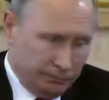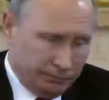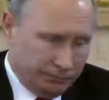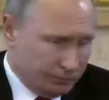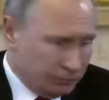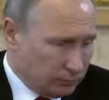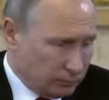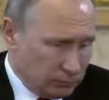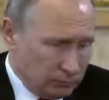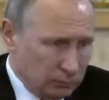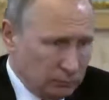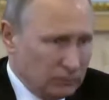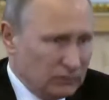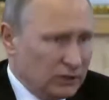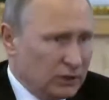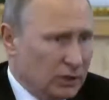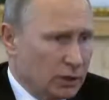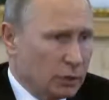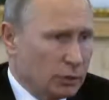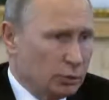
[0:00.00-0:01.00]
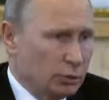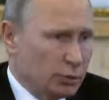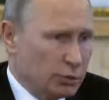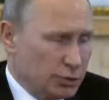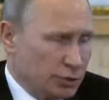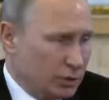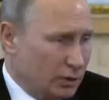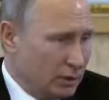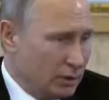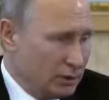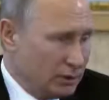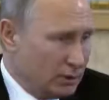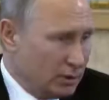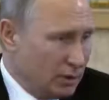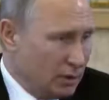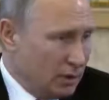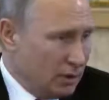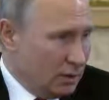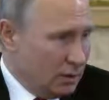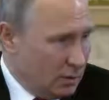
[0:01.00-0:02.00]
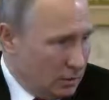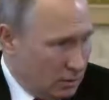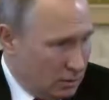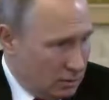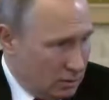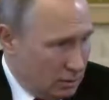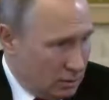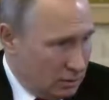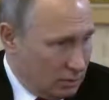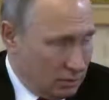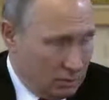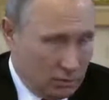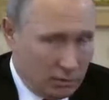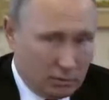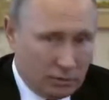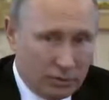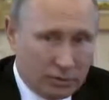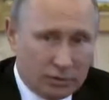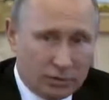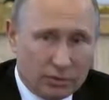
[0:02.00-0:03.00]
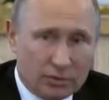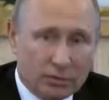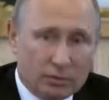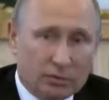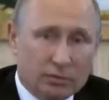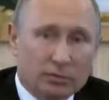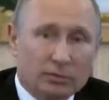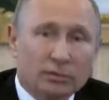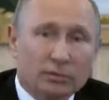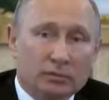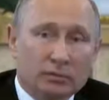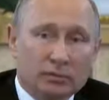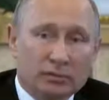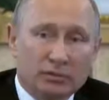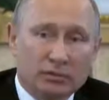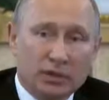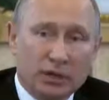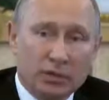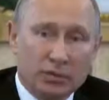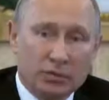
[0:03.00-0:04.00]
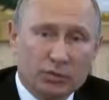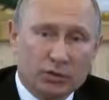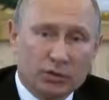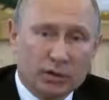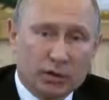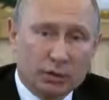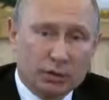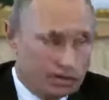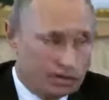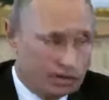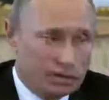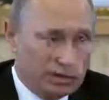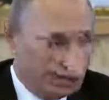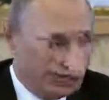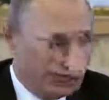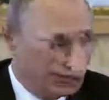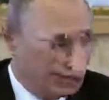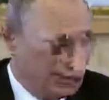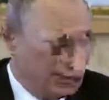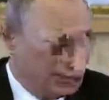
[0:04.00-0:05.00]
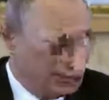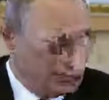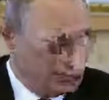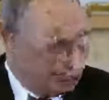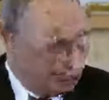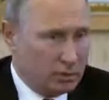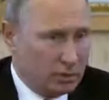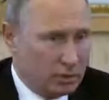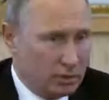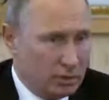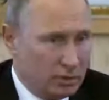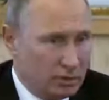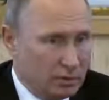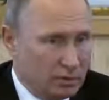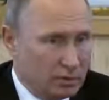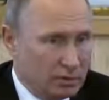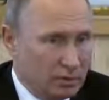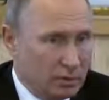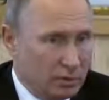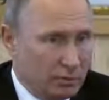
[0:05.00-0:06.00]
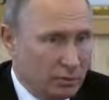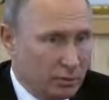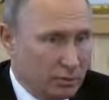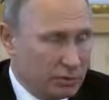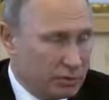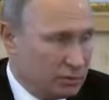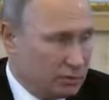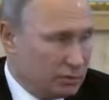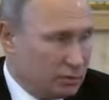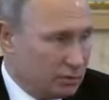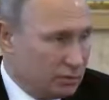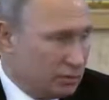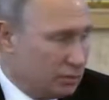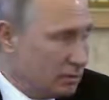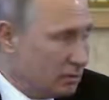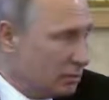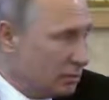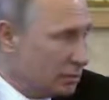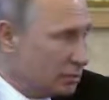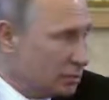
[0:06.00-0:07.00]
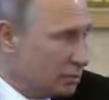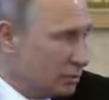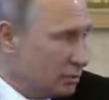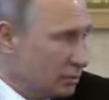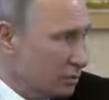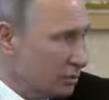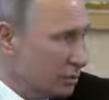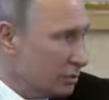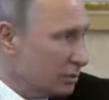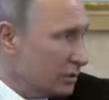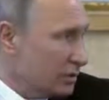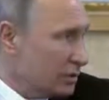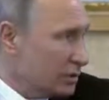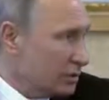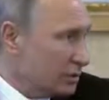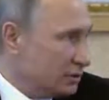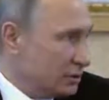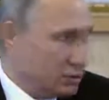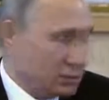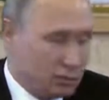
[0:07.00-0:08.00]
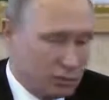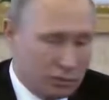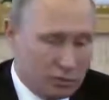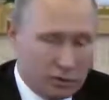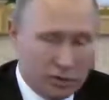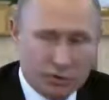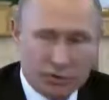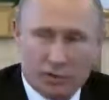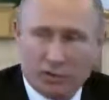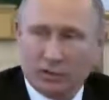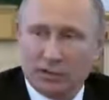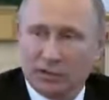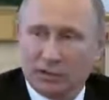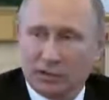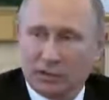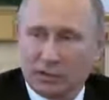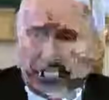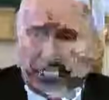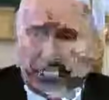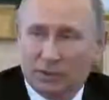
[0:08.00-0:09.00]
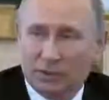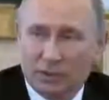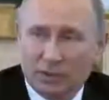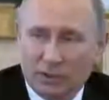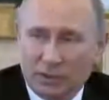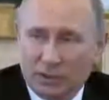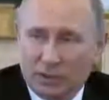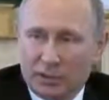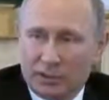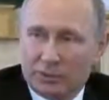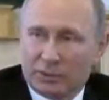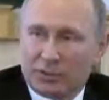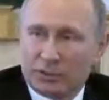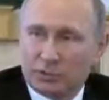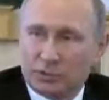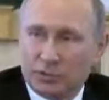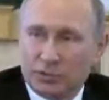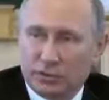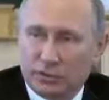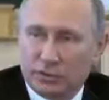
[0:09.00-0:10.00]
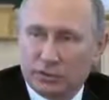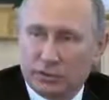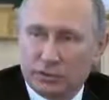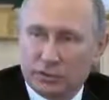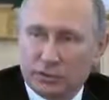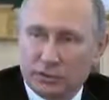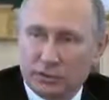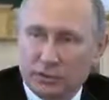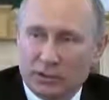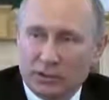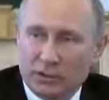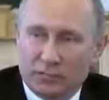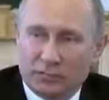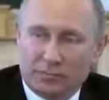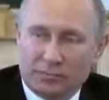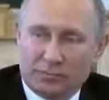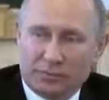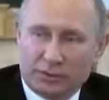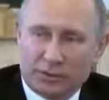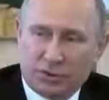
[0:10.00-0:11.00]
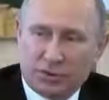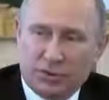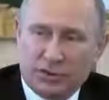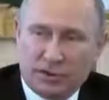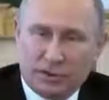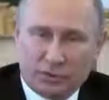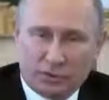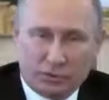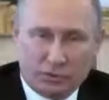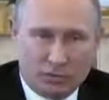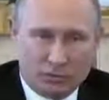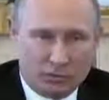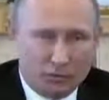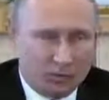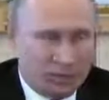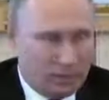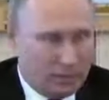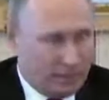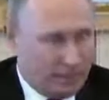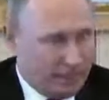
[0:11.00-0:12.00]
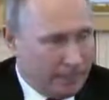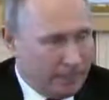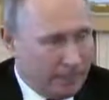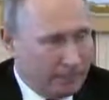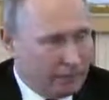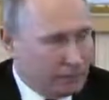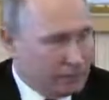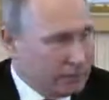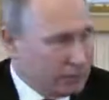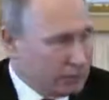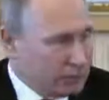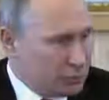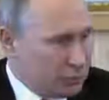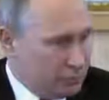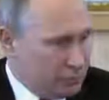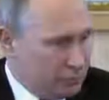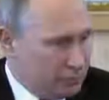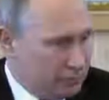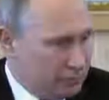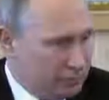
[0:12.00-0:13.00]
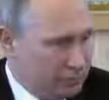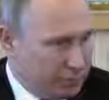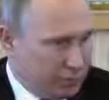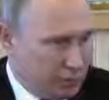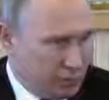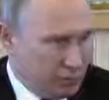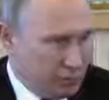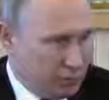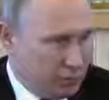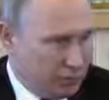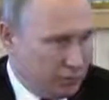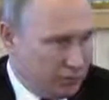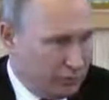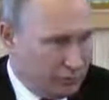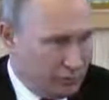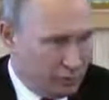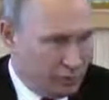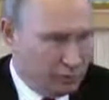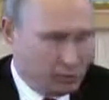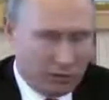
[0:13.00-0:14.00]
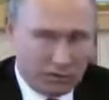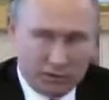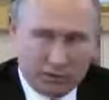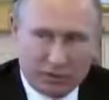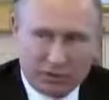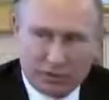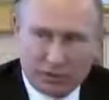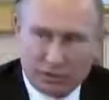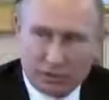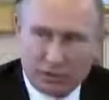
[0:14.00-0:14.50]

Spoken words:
Hackers are free-spirited people, like artists. If they wake up in the morning in a good mood, they paint pictures. Same way with hackers. They wake up one morning, read that something is going on in international relations, and if they are patriotically minded,